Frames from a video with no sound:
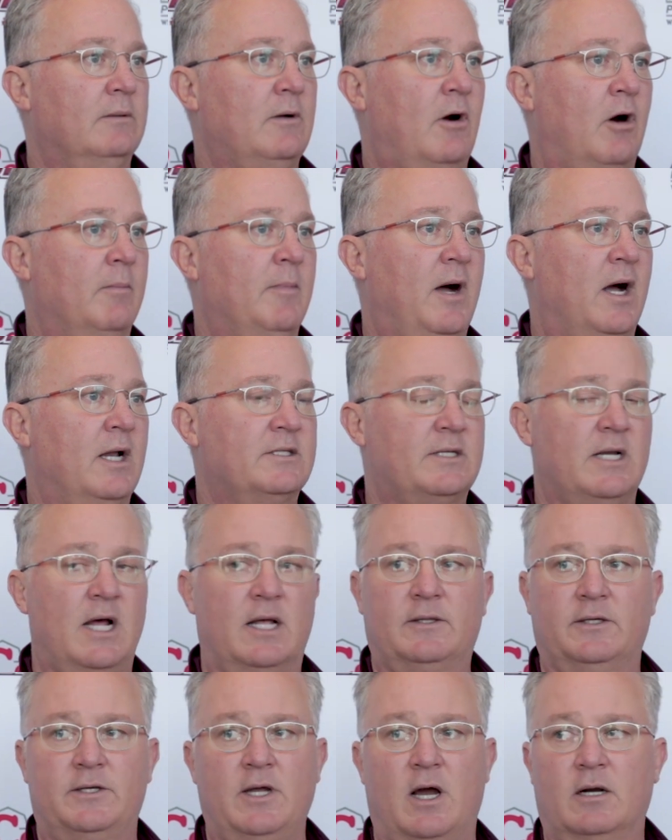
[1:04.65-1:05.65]
Armand's
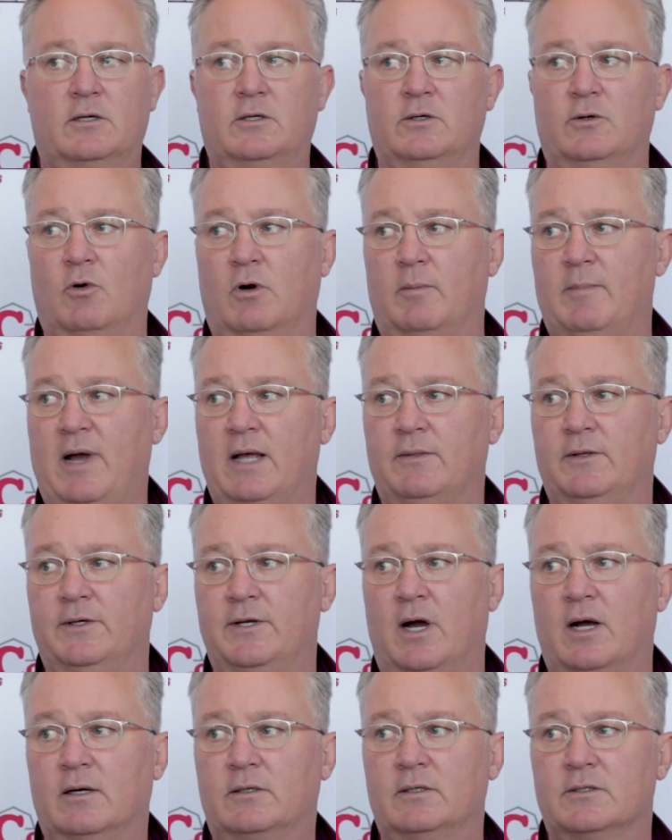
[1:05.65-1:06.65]
not the doctor, nor am I the
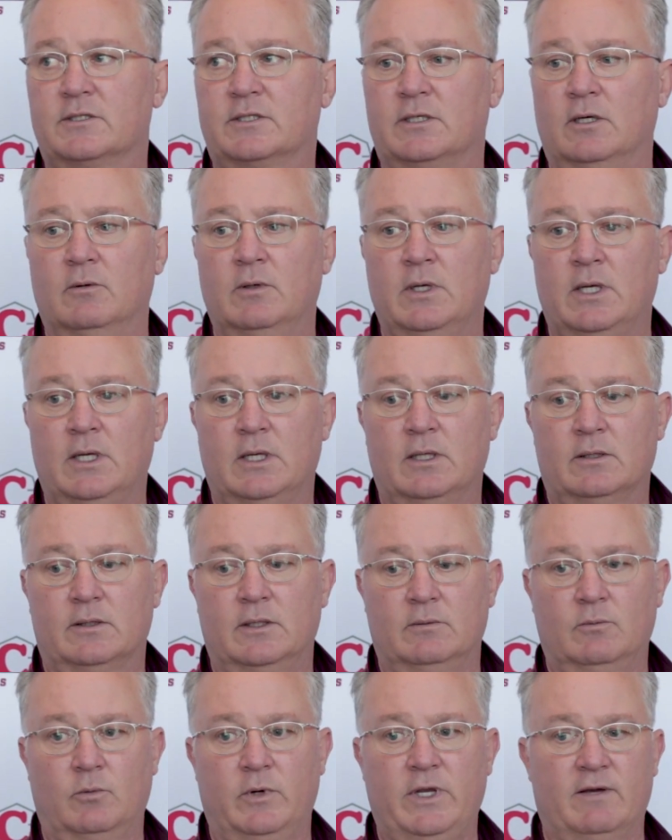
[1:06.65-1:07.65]
doctor, so
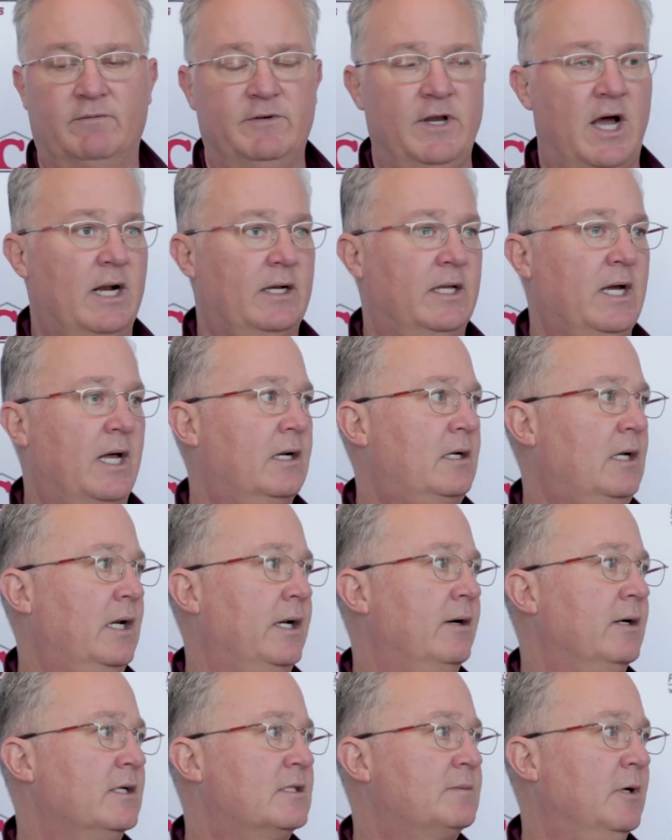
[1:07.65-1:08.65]
we have not got a
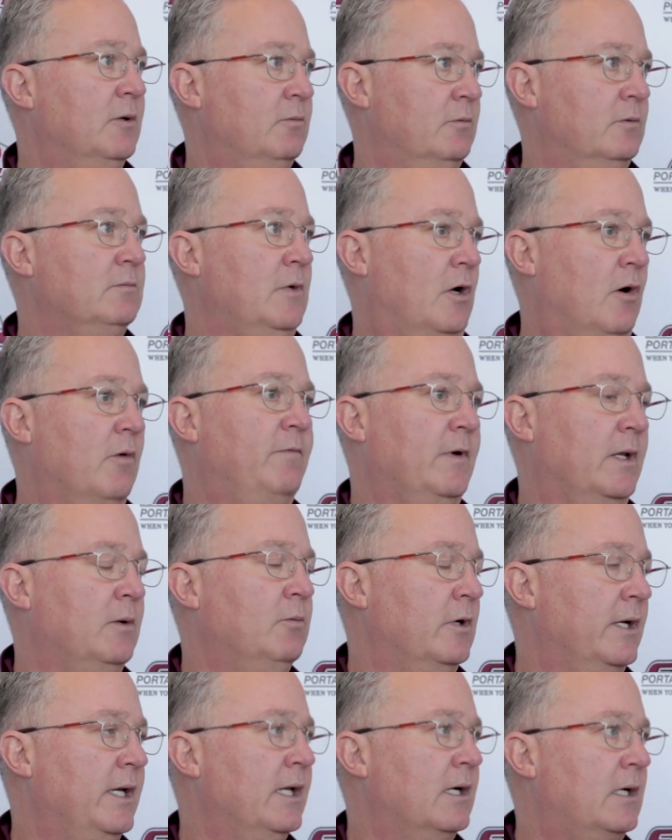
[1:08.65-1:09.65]
clearance, but hopefully
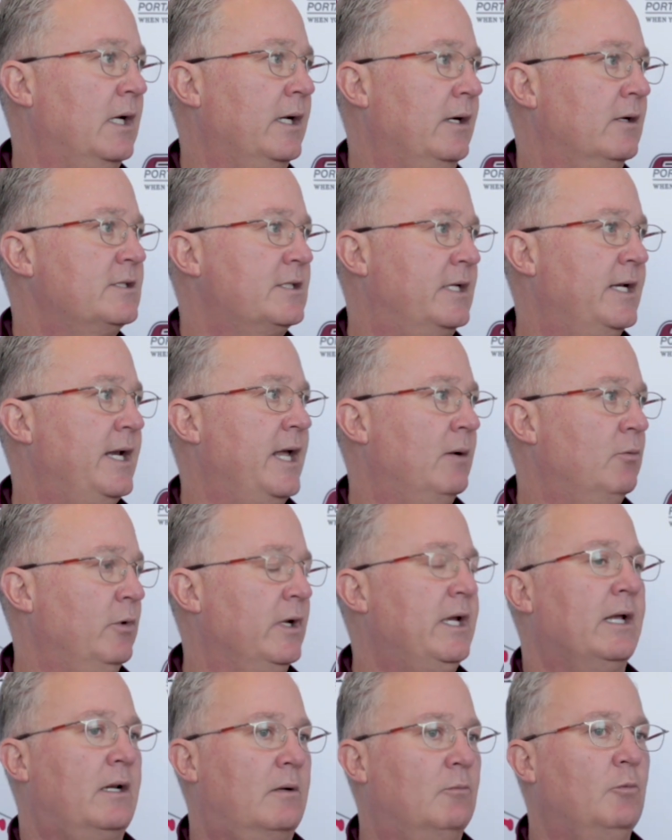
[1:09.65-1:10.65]
we'll get a clearance today.
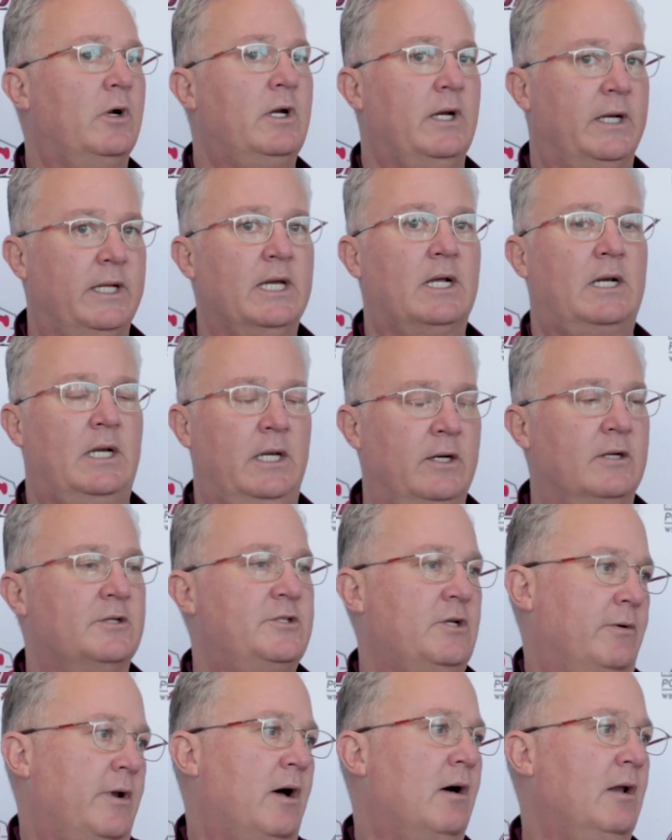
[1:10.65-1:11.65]
We're going to get
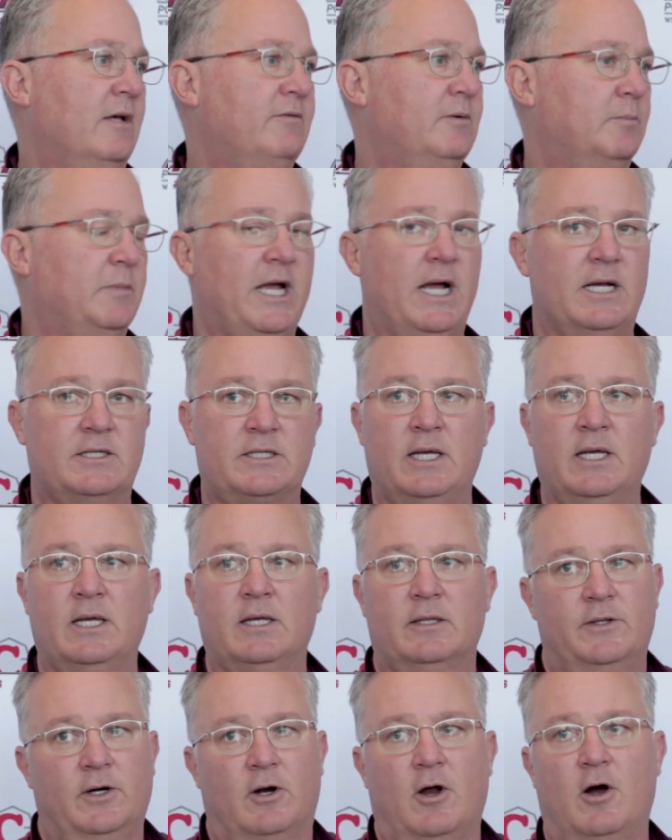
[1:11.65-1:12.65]
clearance on all of them, guys.
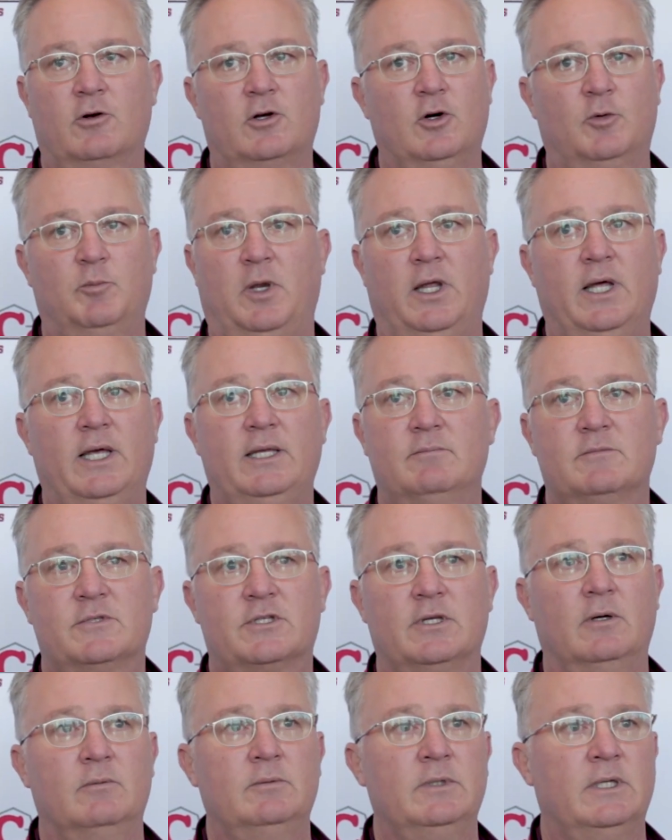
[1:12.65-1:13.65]
They're all going to play.
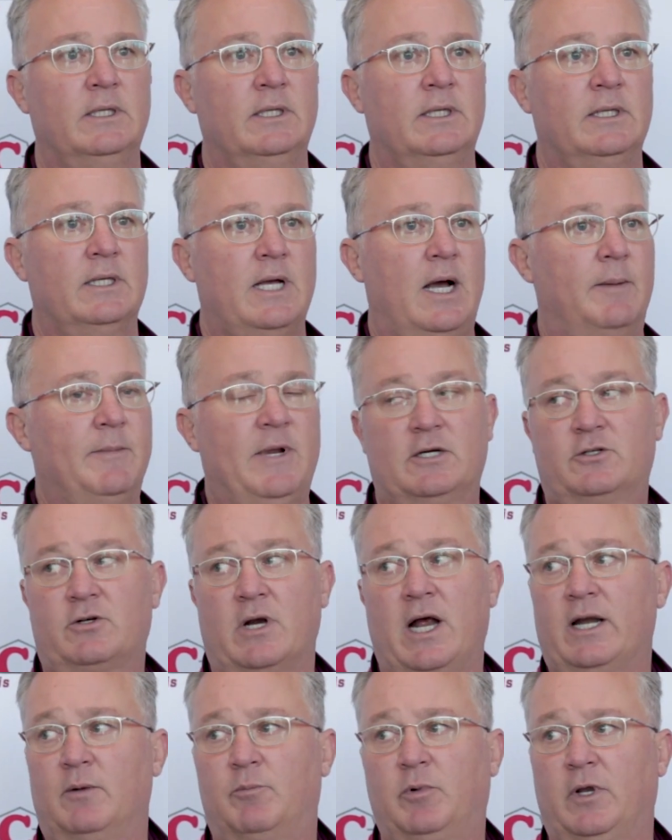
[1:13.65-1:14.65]
So I'm not
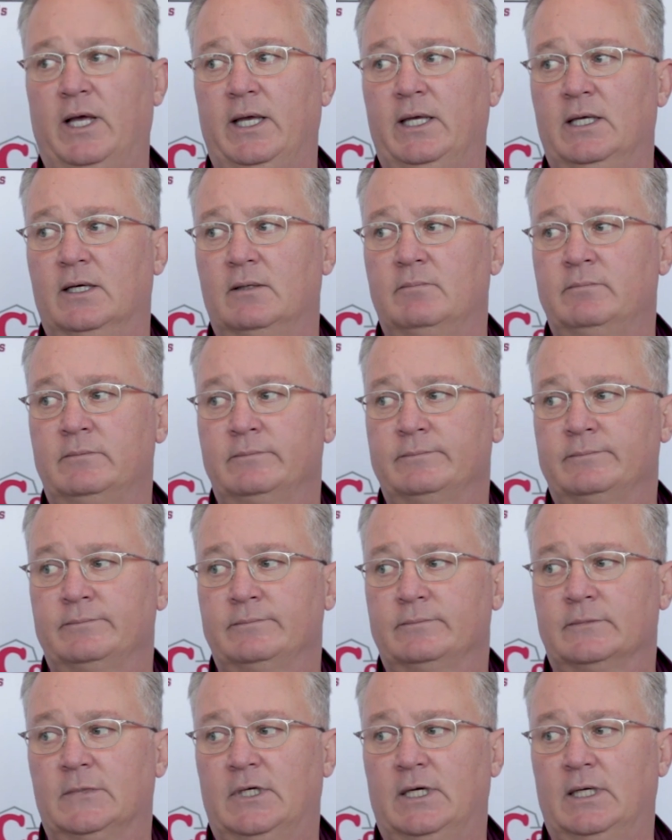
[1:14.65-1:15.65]
trying to play a
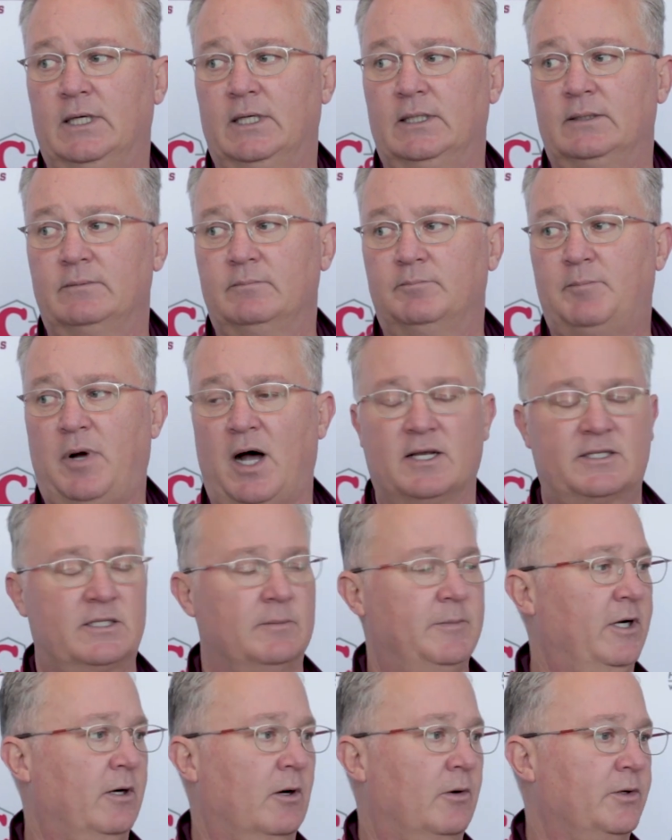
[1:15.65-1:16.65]

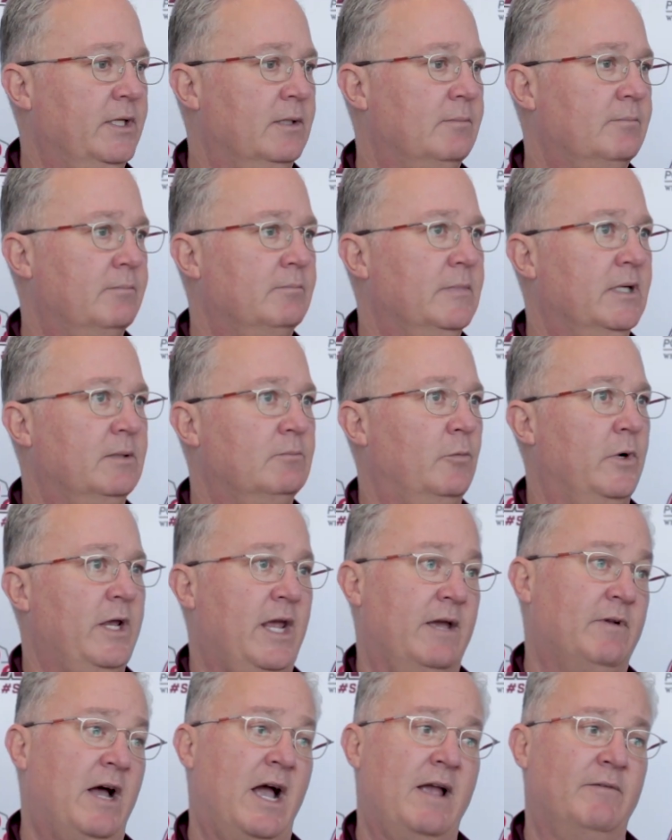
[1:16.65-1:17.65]
possum here on you, but
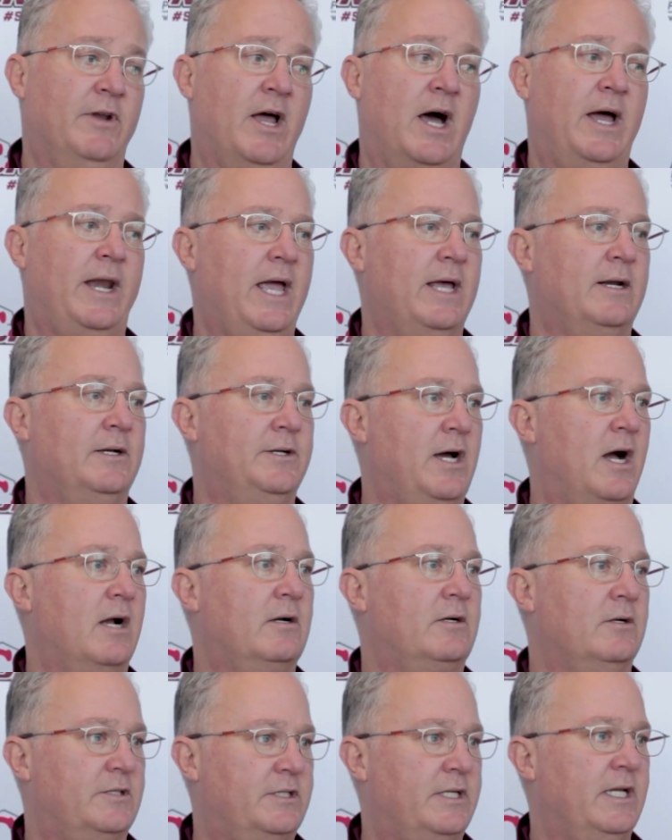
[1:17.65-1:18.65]
I have not had a
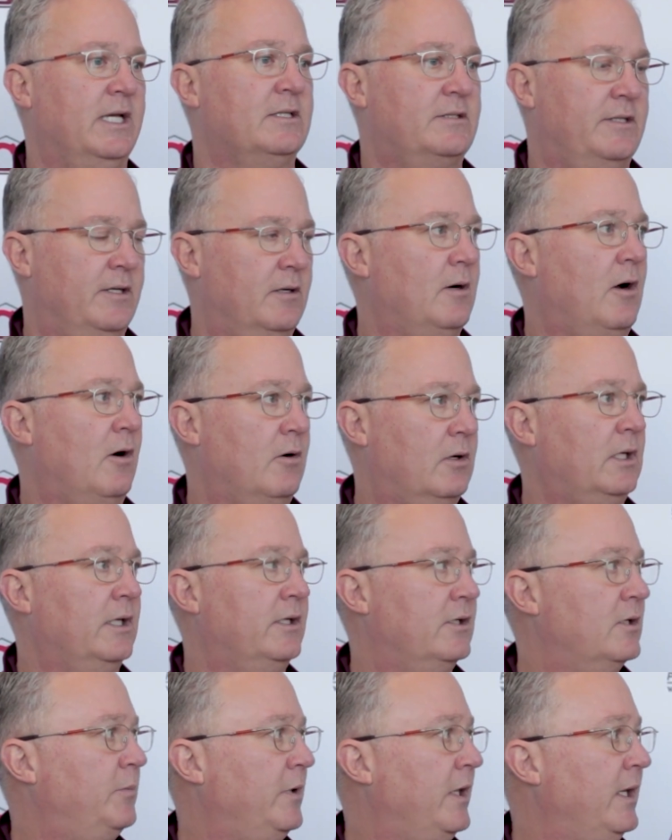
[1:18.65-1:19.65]
doctor says they're all
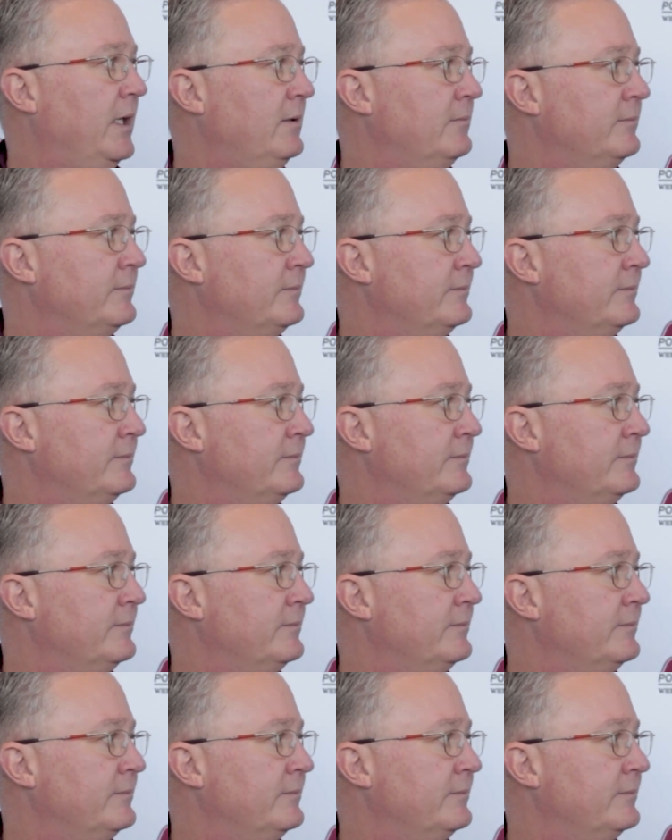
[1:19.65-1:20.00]
cleared to play.